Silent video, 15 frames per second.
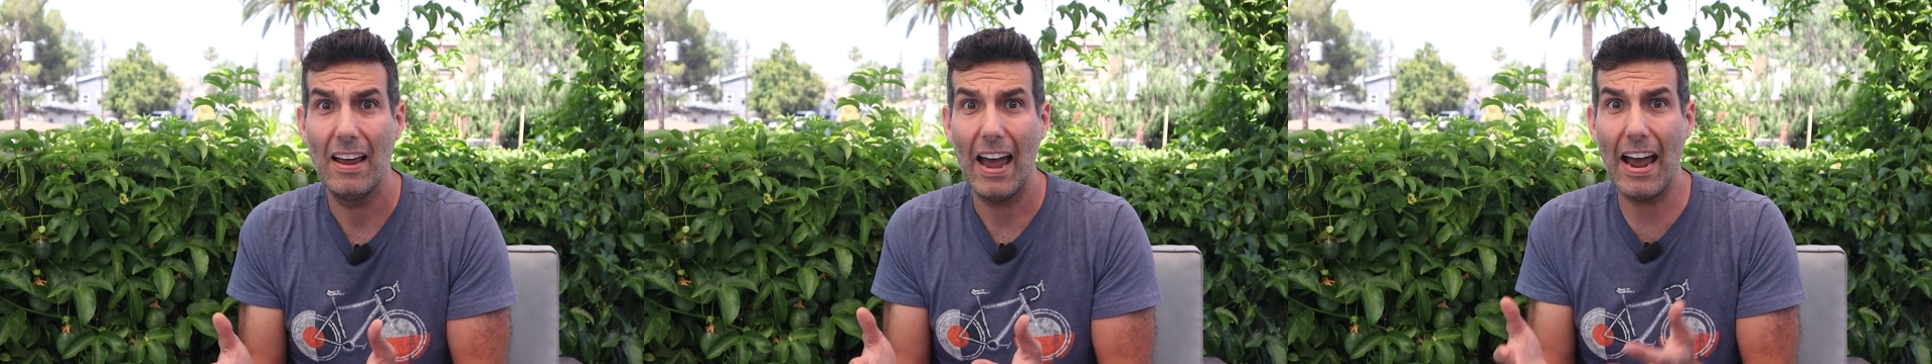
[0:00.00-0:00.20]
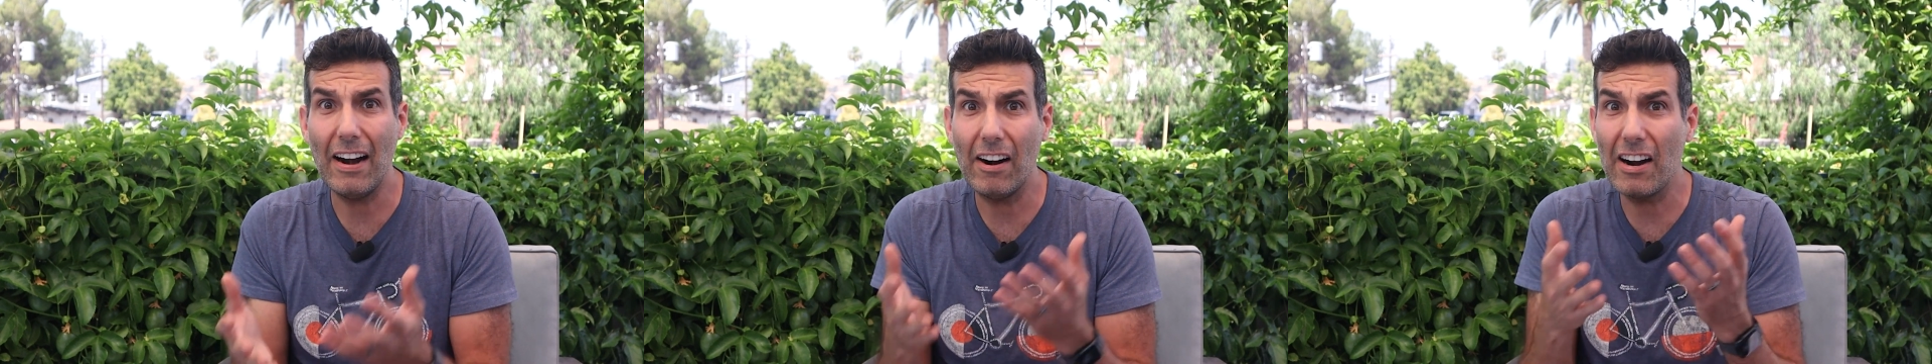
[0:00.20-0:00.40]

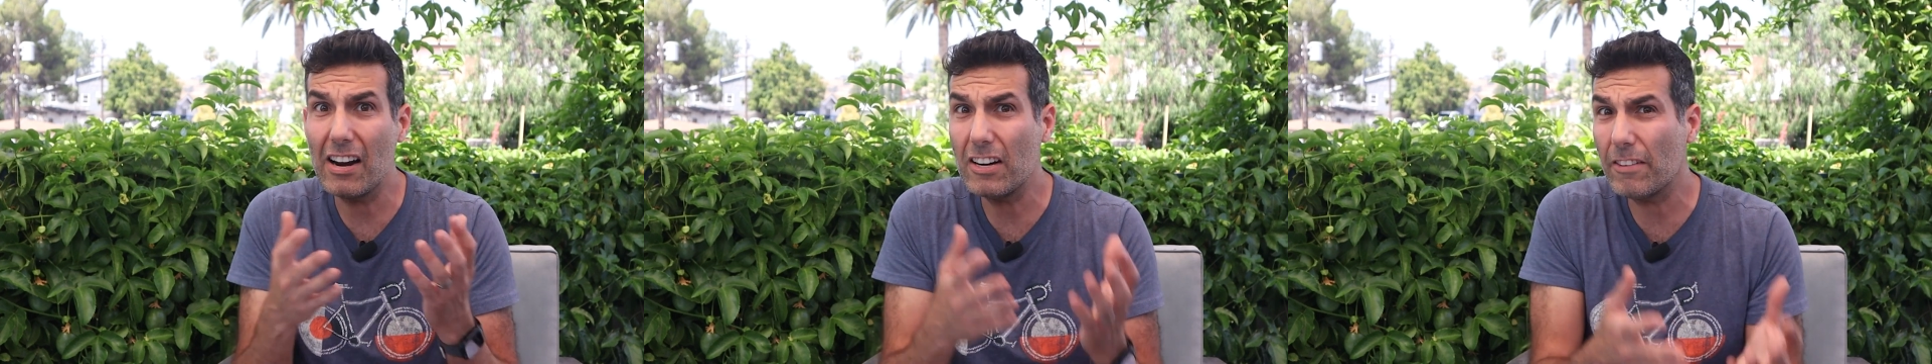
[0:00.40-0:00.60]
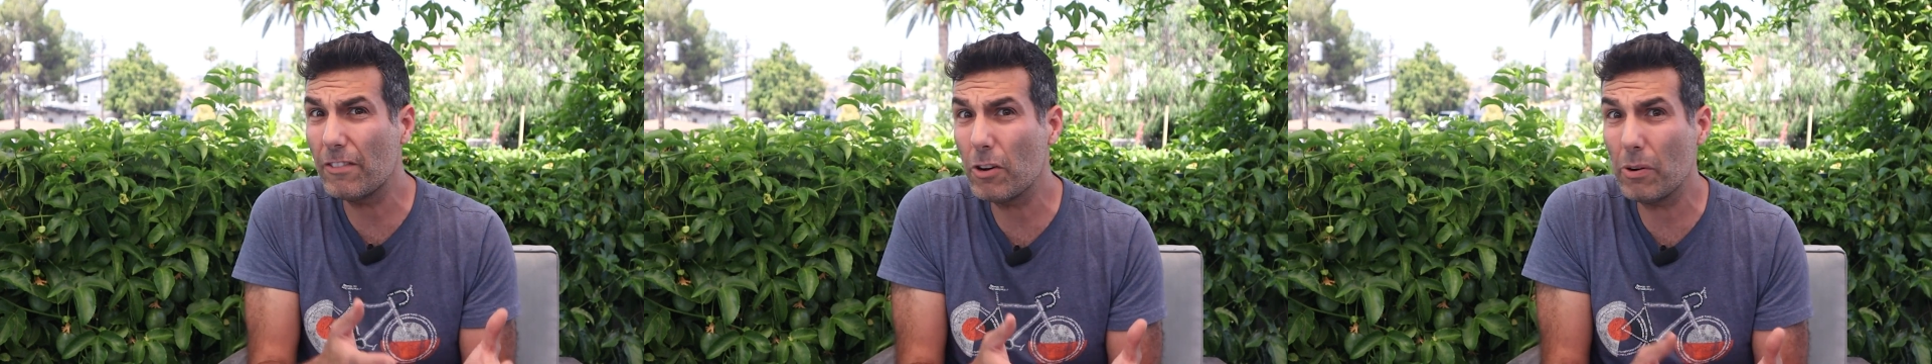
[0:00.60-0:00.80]
And our
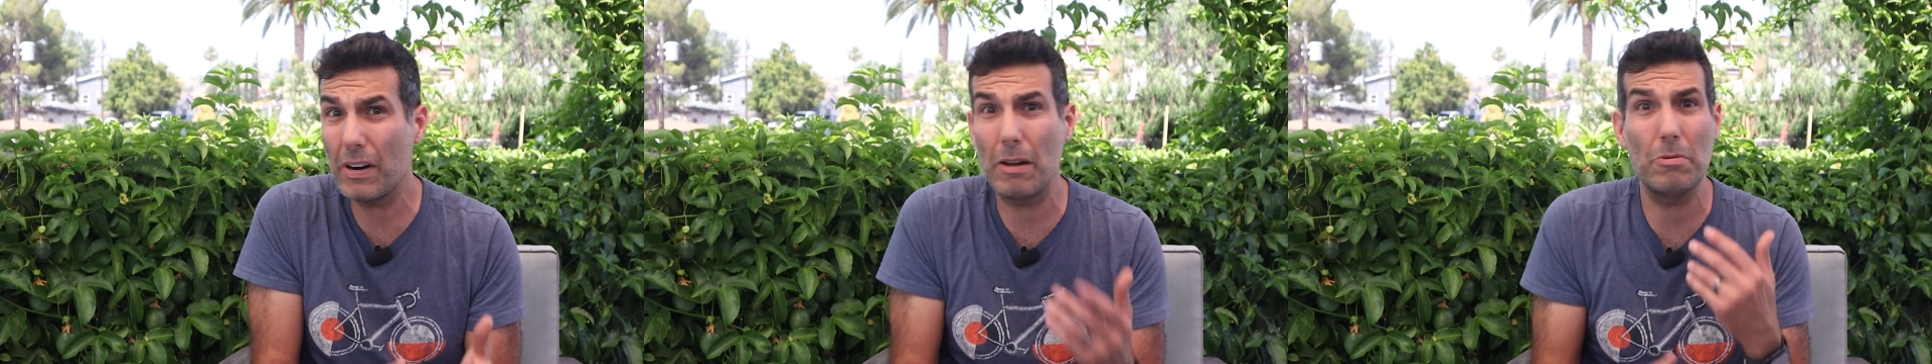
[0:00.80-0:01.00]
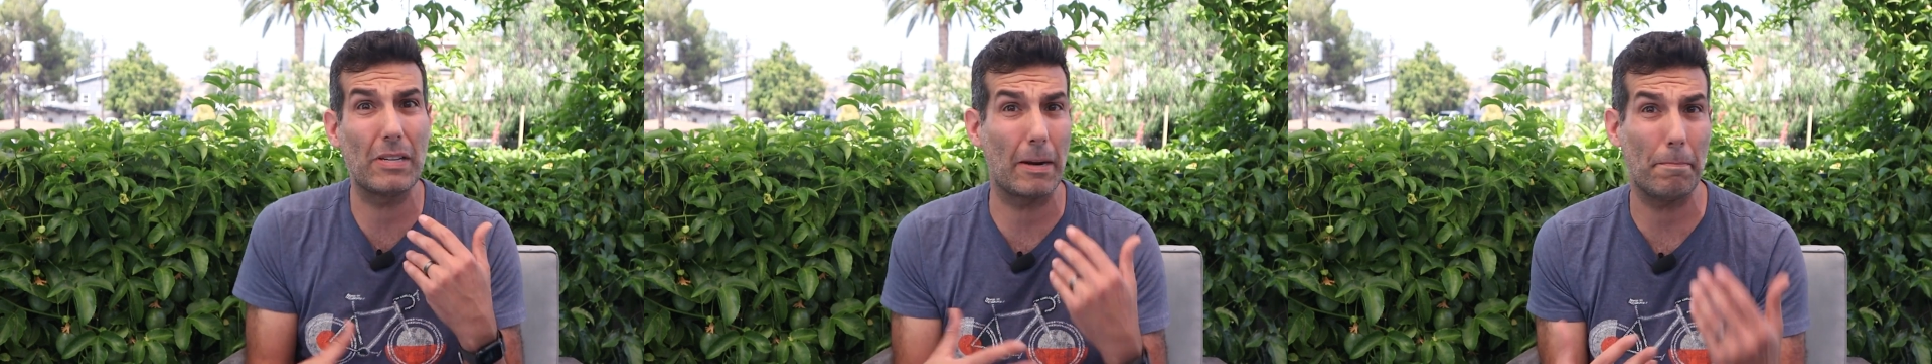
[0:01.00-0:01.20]
interviewer,
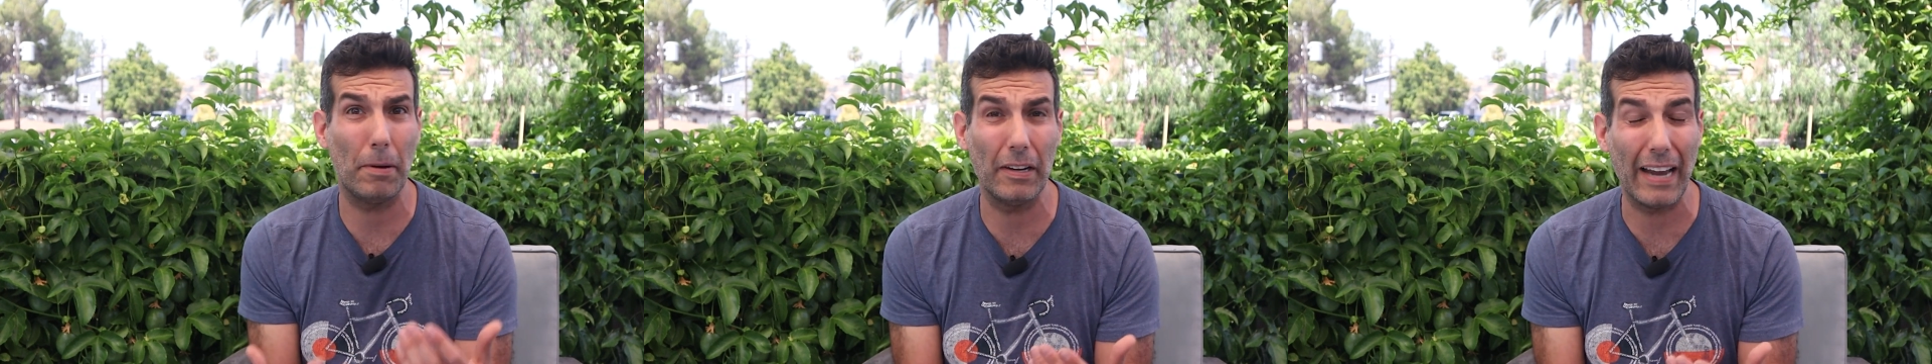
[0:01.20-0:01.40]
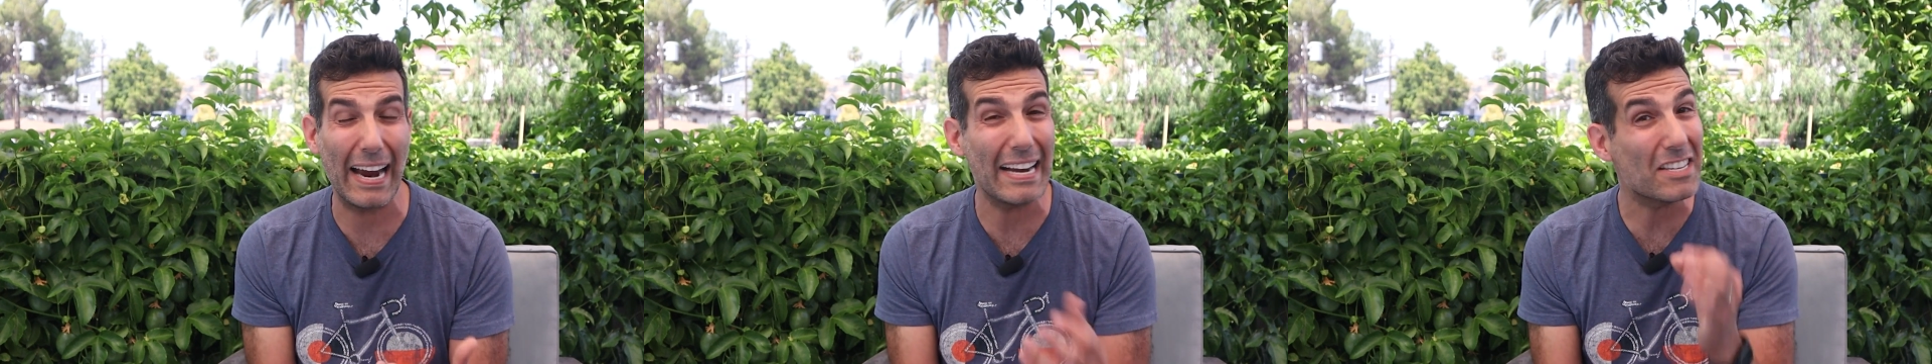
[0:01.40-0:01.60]
he was like
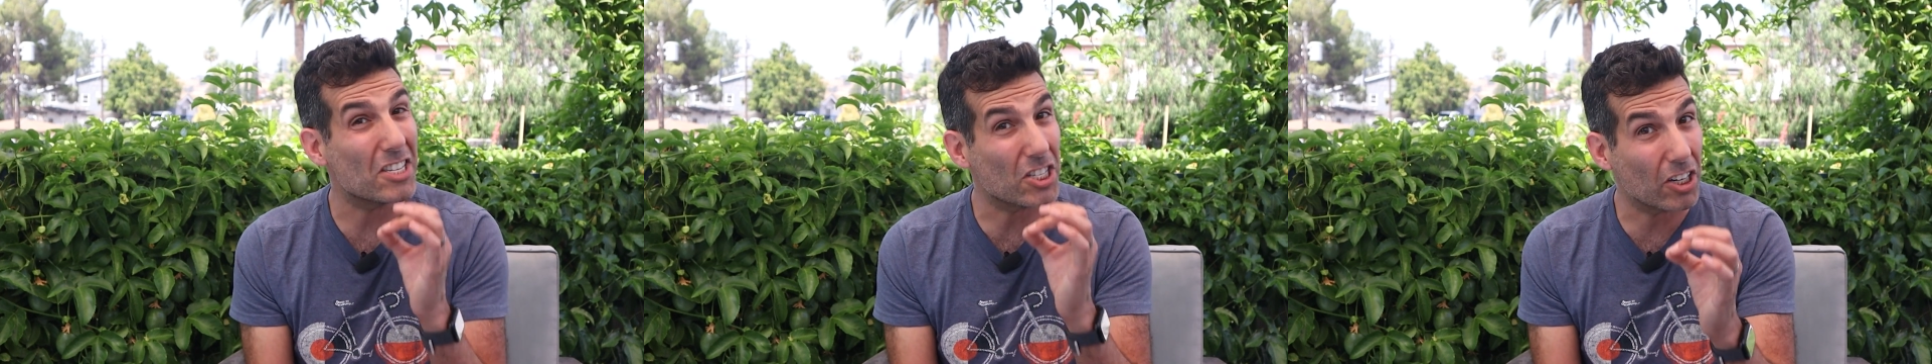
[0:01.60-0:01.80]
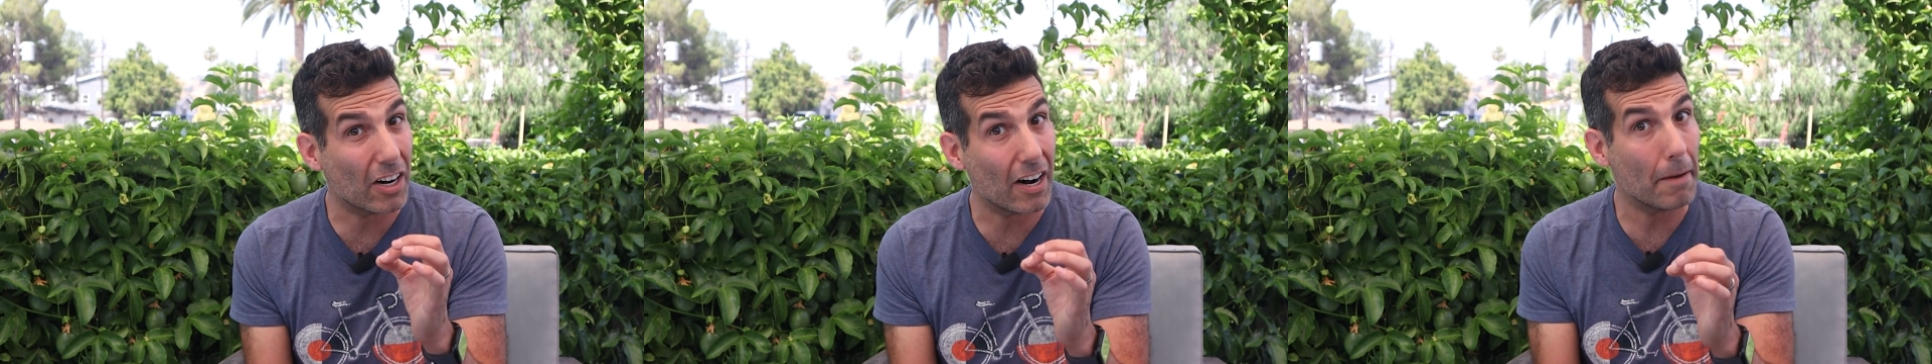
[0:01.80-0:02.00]
polite,
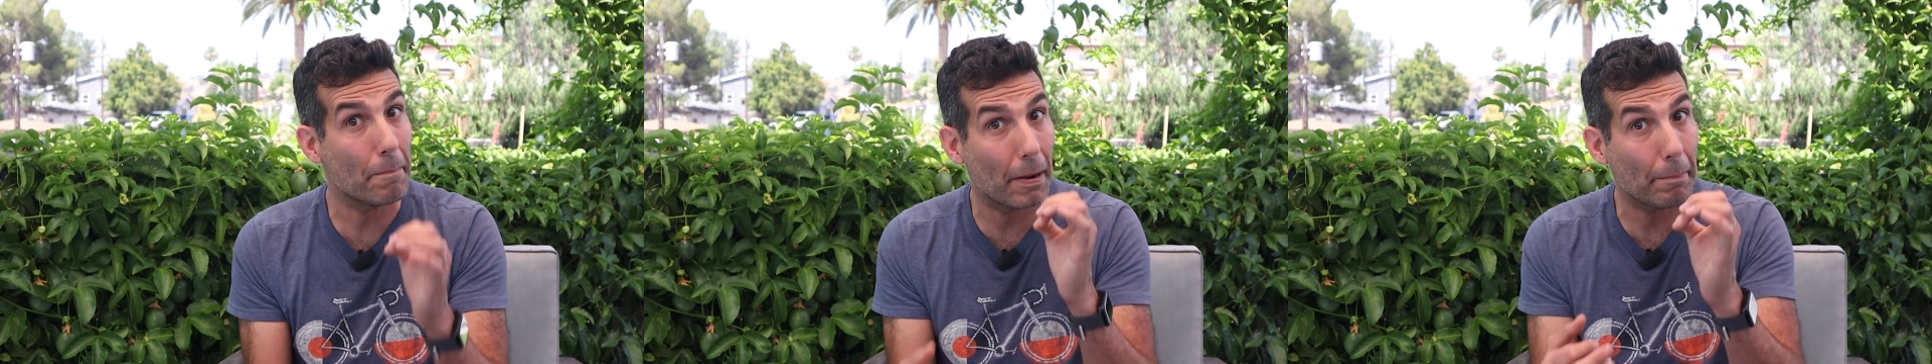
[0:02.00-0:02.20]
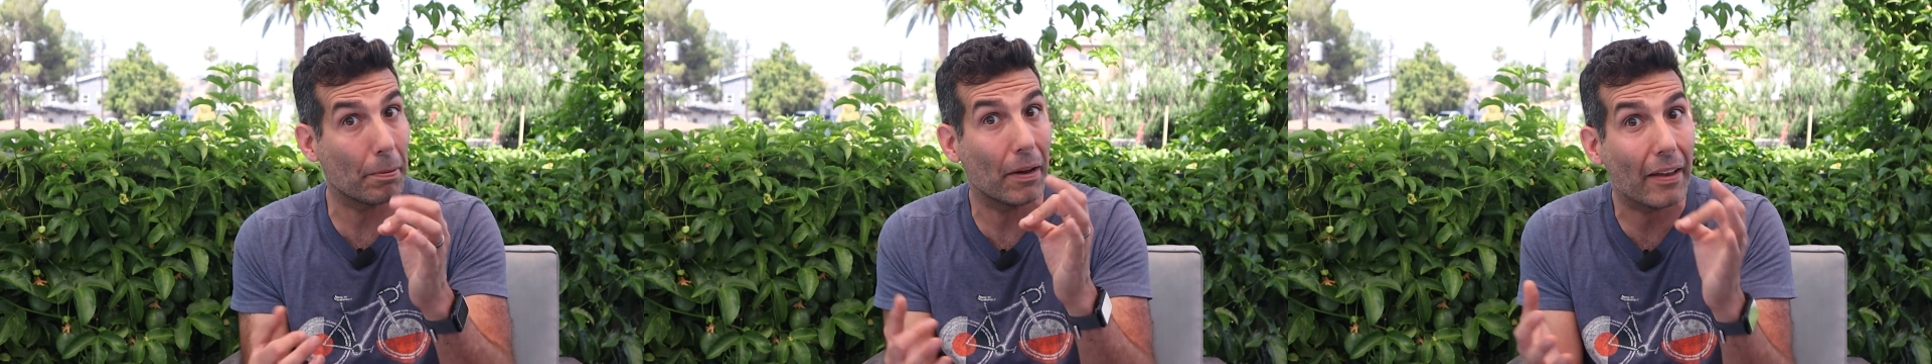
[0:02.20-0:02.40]
stern,
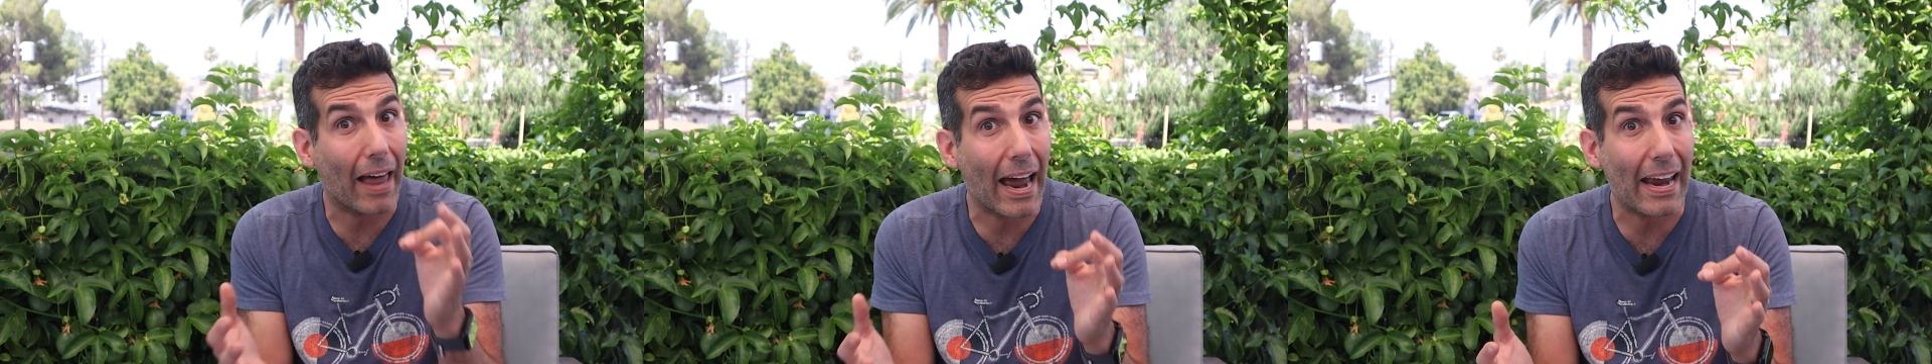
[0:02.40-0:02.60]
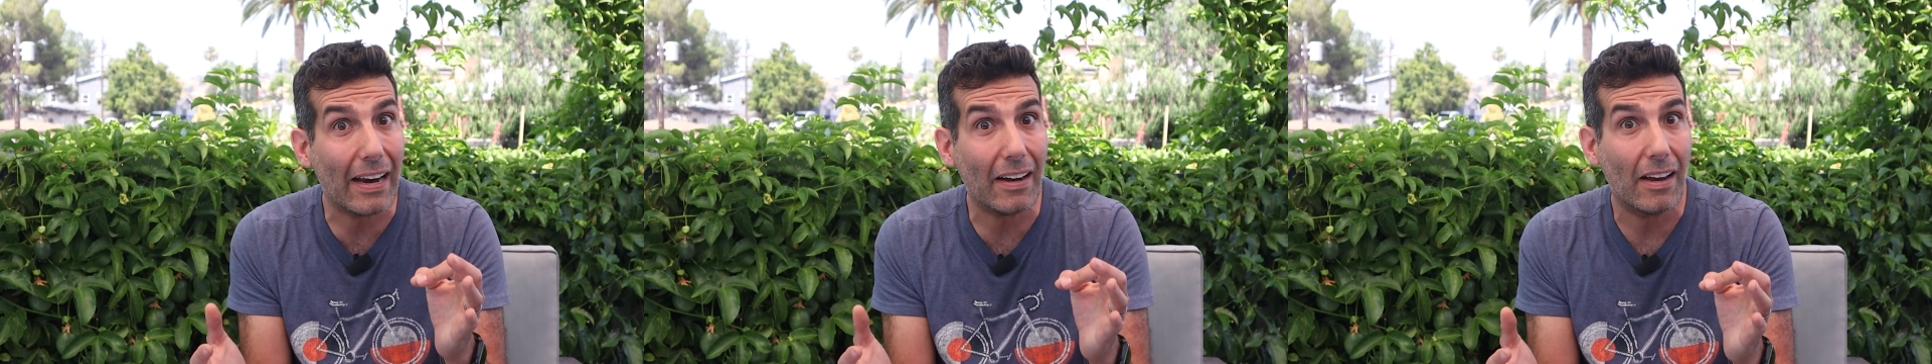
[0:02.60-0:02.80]
but
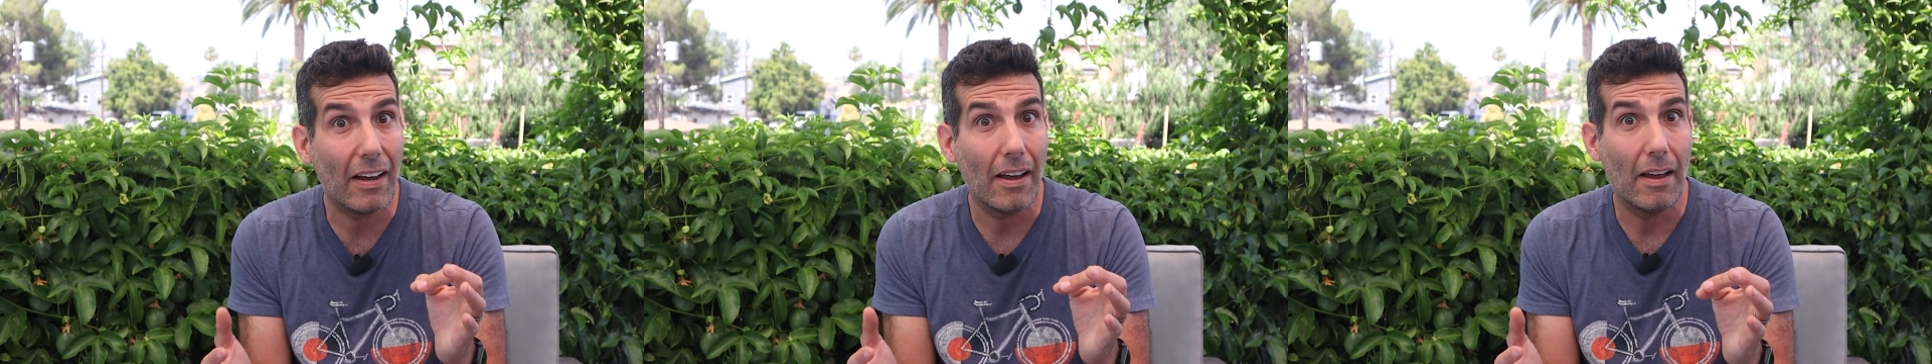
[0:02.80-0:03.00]
polite.